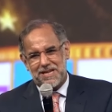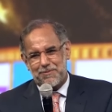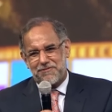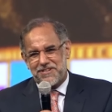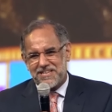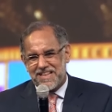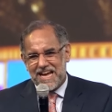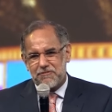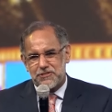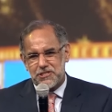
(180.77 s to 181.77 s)
a couple of Indian
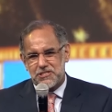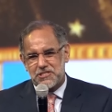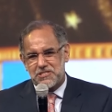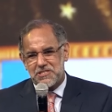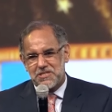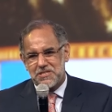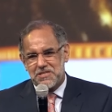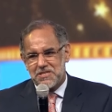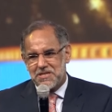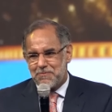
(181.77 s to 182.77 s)
languages,
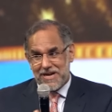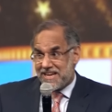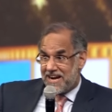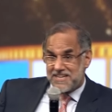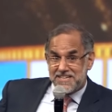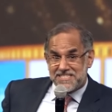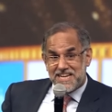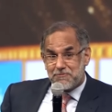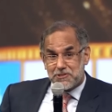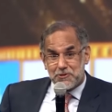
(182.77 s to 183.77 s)
but I can't
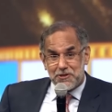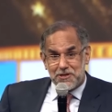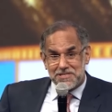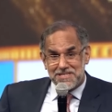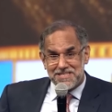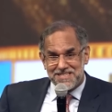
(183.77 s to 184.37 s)
understand what's going on.